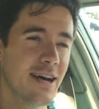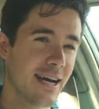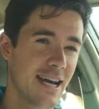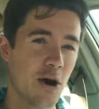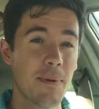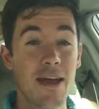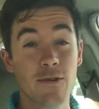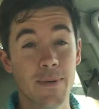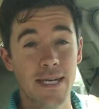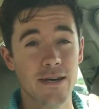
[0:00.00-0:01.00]
I can help
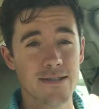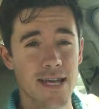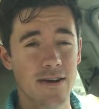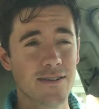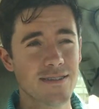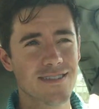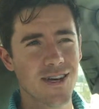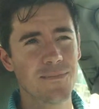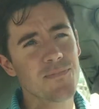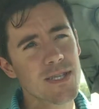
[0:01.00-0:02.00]
everybody else out.
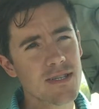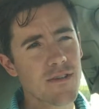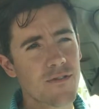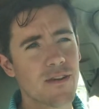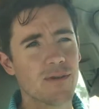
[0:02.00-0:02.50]
So it's good for